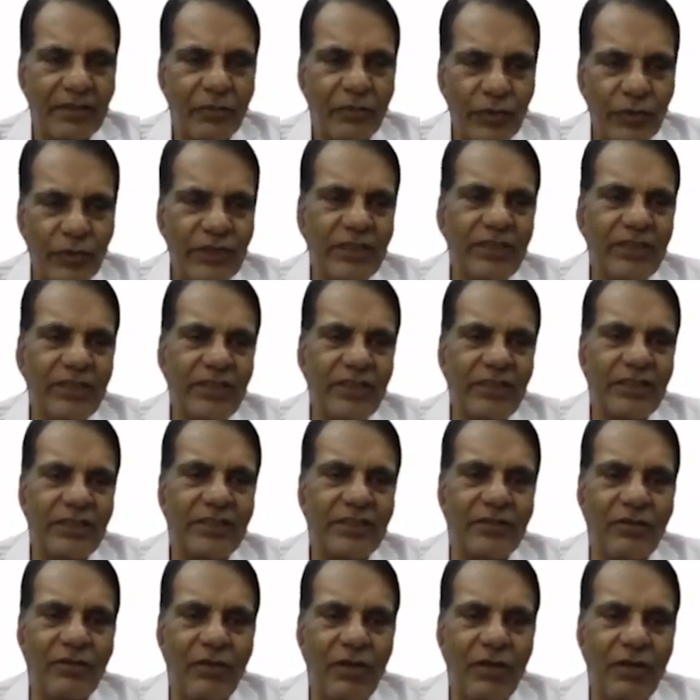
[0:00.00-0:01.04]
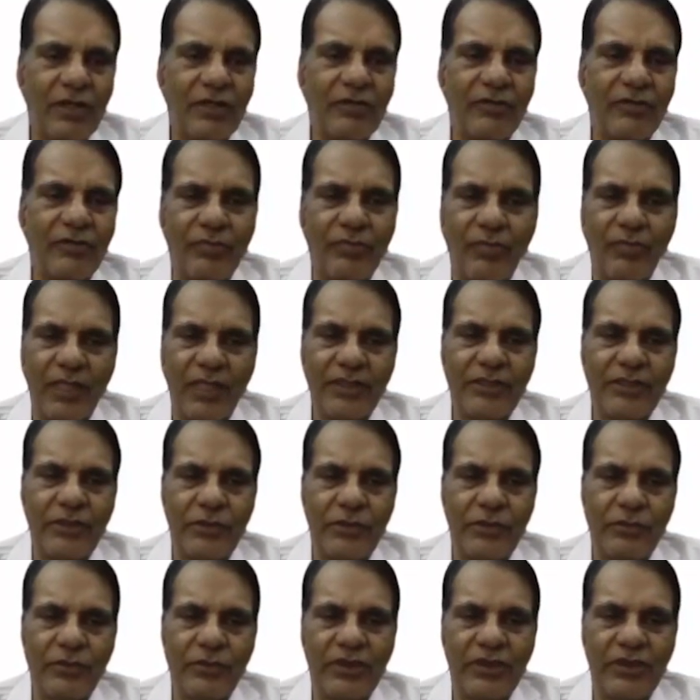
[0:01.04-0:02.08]
OCT is not of much
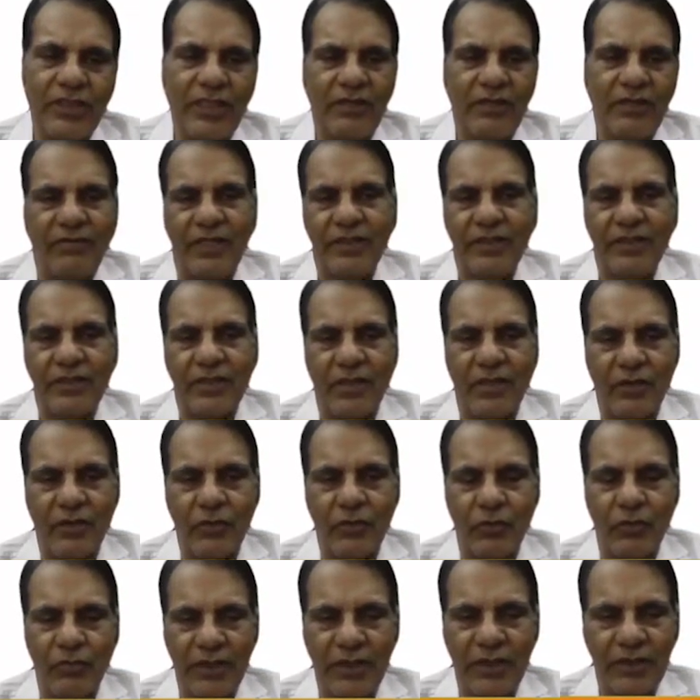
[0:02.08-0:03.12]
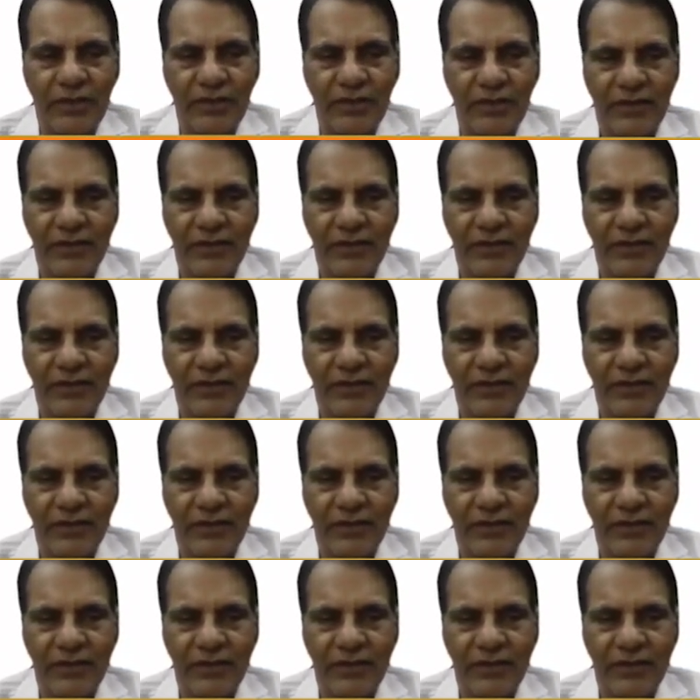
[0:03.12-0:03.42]
use in advanced glaucoma.